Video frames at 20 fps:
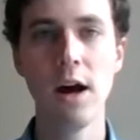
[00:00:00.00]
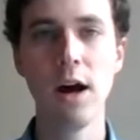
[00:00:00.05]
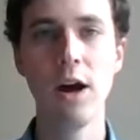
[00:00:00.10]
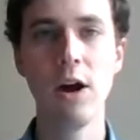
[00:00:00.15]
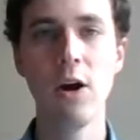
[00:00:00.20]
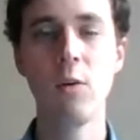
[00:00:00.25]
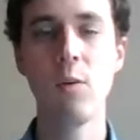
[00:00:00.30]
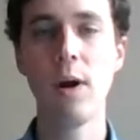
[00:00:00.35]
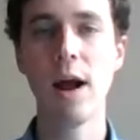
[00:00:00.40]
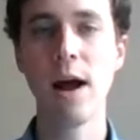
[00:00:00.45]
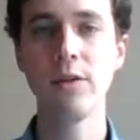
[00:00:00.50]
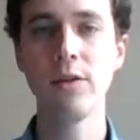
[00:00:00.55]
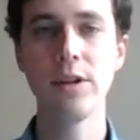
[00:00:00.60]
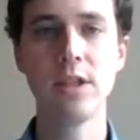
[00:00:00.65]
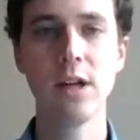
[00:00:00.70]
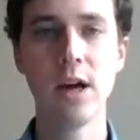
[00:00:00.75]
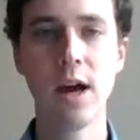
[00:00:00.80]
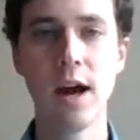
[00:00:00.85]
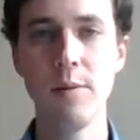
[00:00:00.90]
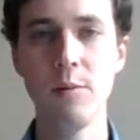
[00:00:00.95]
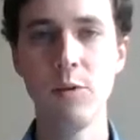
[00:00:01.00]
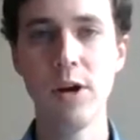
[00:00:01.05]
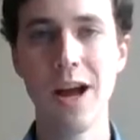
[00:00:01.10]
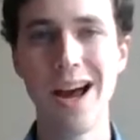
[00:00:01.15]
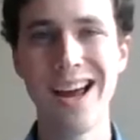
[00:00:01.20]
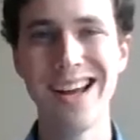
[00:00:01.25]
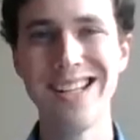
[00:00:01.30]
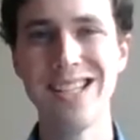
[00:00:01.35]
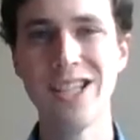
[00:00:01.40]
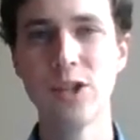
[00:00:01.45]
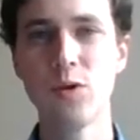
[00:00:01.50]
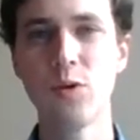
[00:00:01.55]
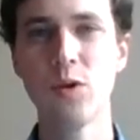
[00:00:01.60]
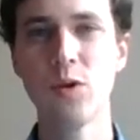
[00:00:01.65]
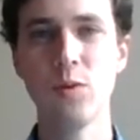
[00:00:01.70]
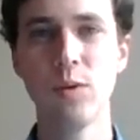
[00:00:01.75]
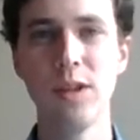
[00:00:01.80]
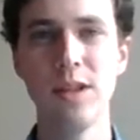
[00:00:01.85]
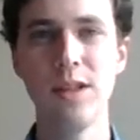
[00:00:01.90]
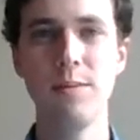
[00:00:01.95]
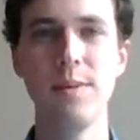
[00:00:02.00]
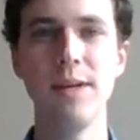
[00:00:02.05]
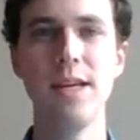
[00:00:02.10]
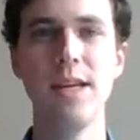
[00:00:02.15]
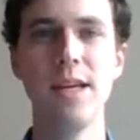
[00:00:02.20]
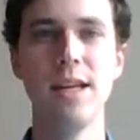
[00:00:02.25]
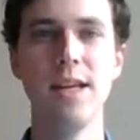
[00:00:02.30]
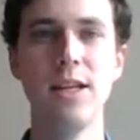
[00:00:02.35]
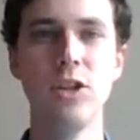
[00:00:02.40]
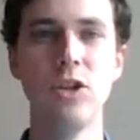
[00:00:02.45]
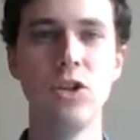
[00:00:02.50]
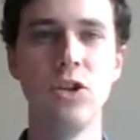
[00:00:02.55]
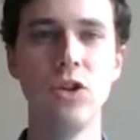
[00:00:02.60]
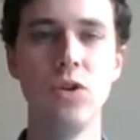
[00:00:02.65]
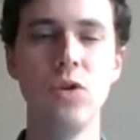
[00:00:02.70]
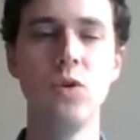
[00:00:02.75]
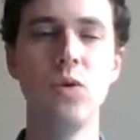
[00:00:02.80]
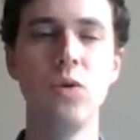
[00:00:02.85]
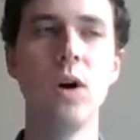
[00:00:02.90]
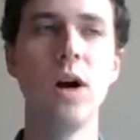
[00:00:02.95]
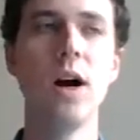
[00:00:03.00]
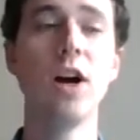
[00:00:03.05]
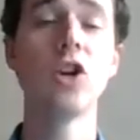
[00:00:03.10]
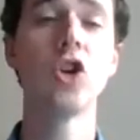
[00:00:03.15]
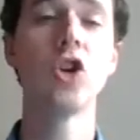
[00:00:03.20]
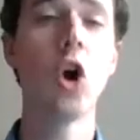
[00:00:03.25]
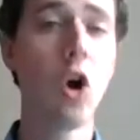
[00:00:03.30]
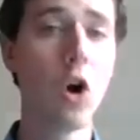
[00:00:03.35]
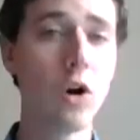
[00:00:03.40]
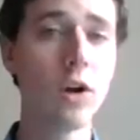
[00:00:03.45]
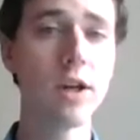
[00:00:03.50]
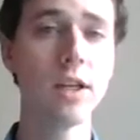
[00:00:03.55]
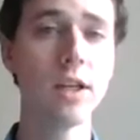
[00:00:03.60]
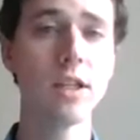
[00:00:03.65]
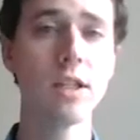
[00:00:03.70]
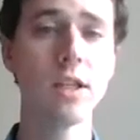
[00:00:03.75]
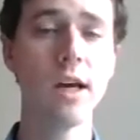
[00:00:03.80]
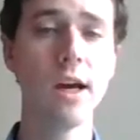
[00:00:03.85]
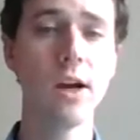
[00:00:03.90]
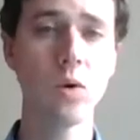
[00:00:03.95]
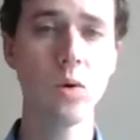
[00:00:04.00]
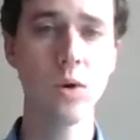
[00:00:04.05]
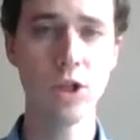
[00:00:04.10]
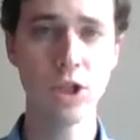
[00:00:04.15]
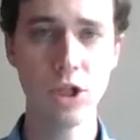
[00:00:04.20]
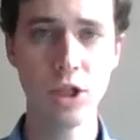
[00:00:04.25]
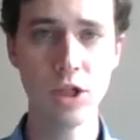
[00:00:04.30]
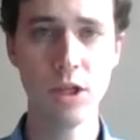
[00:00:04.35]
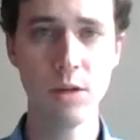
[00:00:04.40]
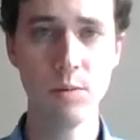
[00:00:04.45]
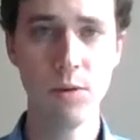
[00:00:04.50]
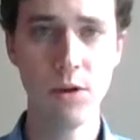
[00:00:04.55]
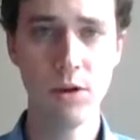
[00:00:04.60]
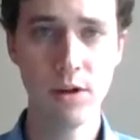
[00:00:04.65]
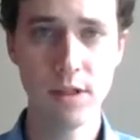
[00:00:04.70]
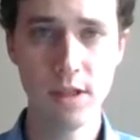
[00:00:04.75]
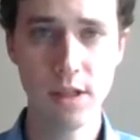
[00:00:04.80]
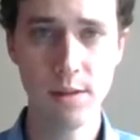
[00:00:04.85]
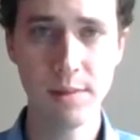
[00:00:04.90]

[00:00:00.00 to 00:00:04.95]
around the time when ISIS was really beginning to target Christian communities in the